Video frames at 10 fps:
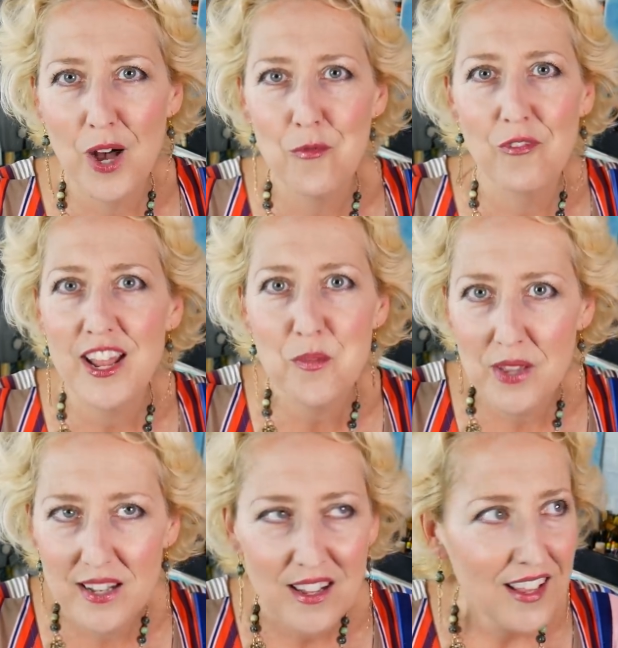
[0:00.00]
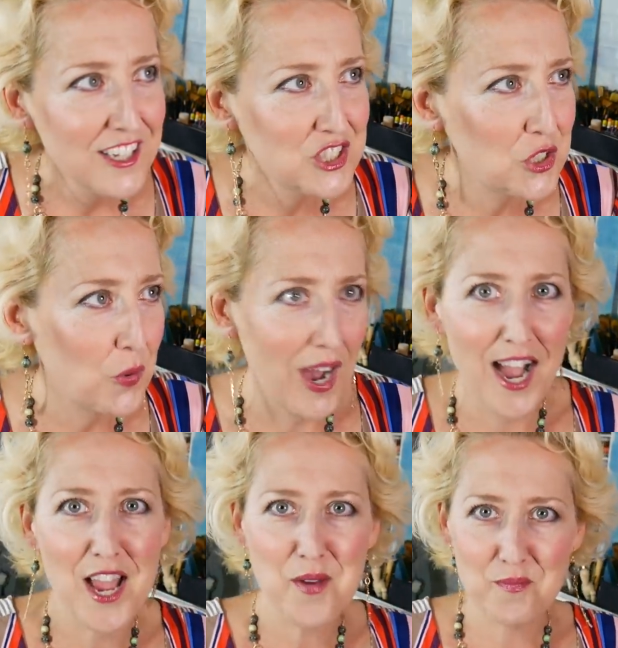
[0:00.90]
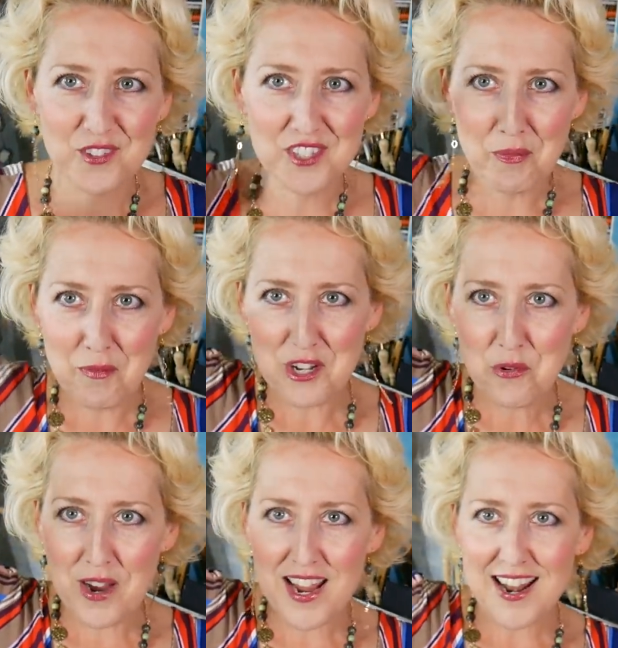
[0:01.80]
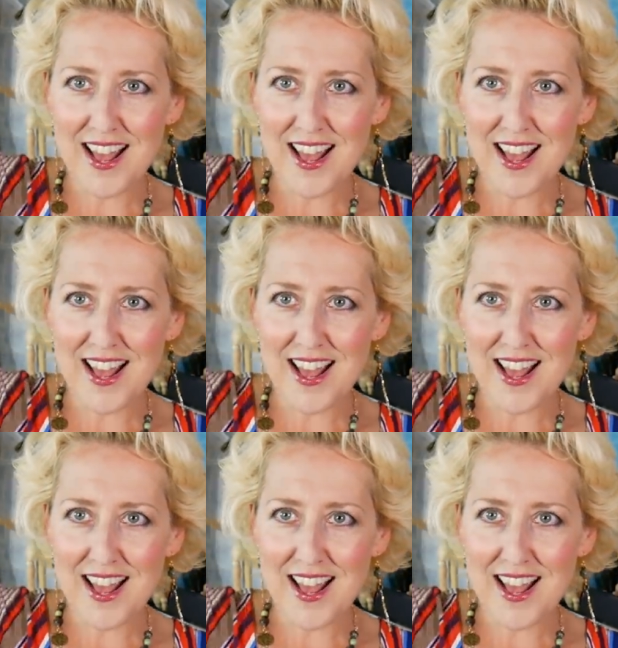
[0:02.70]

a vitamin to I'm supplement queen,